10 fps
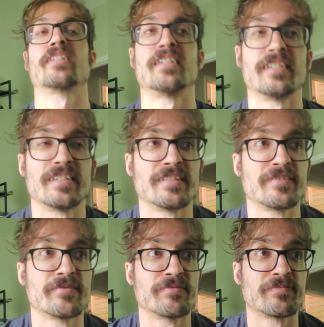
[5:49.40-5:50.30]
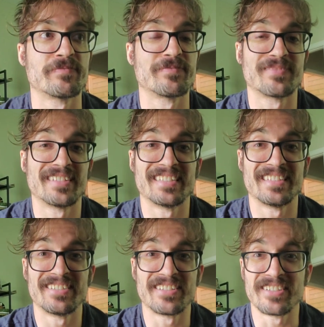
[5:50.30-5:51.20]
uh,
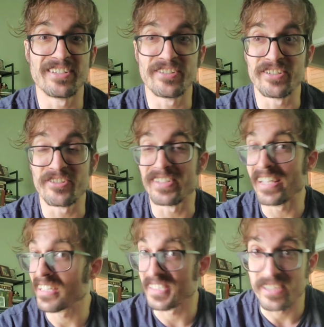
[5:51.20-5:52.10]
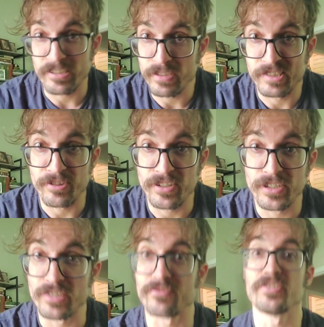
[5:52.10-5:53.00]
your neck's not gonna be strong
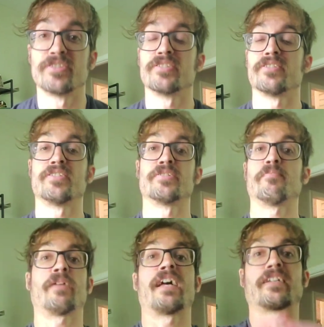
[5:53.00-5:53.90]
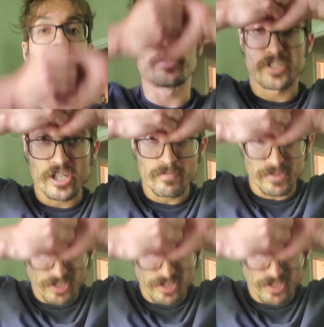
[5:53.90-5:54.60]
enough. Your back and your arms